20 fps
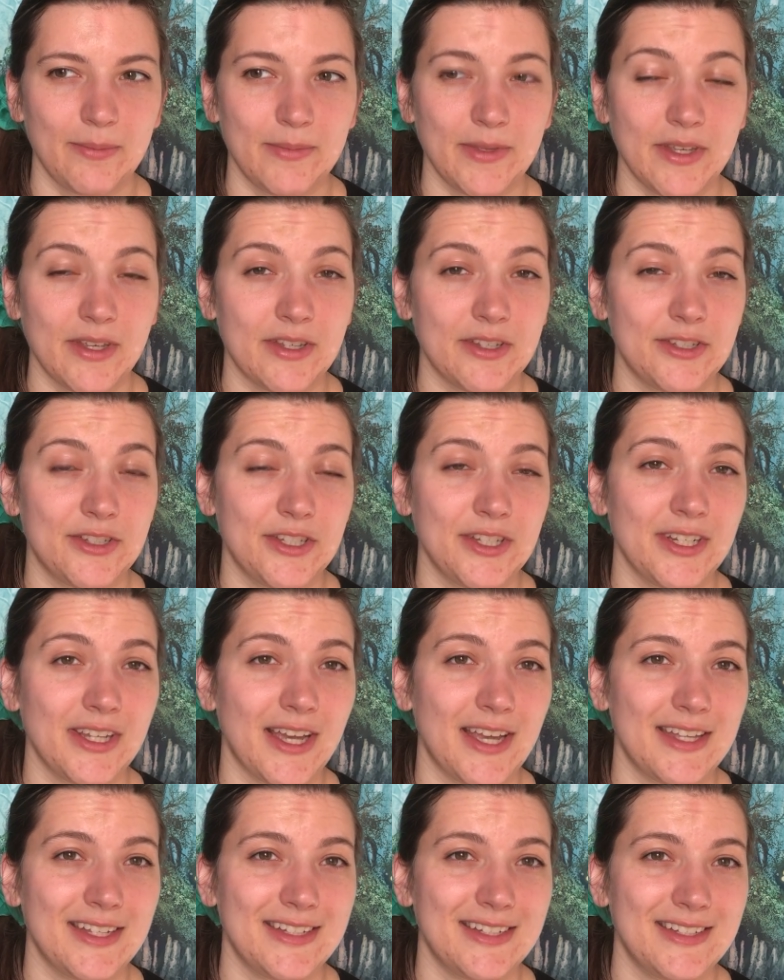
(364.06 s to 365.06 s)
because she
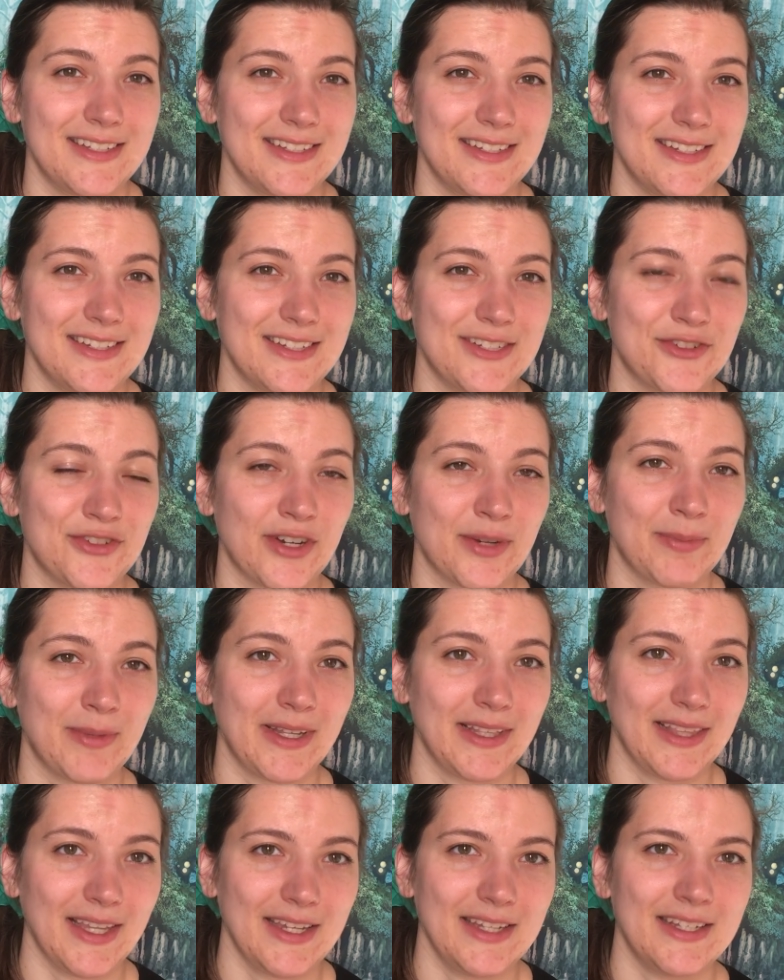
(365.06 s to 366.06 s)
got struck
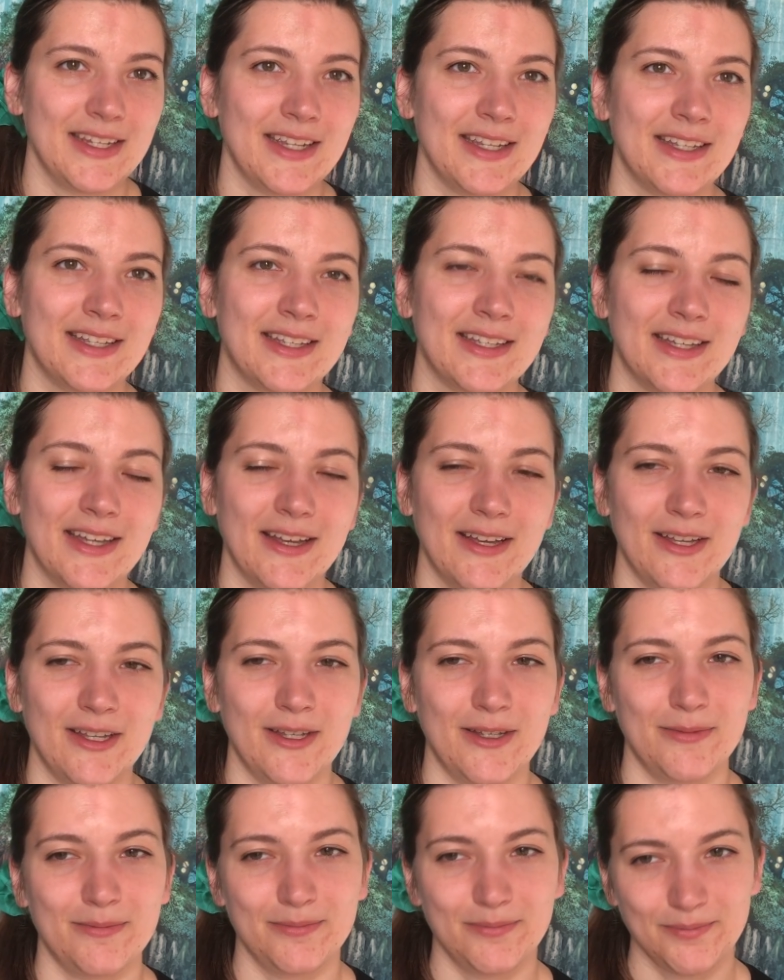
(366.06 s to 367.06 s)
by lightning. You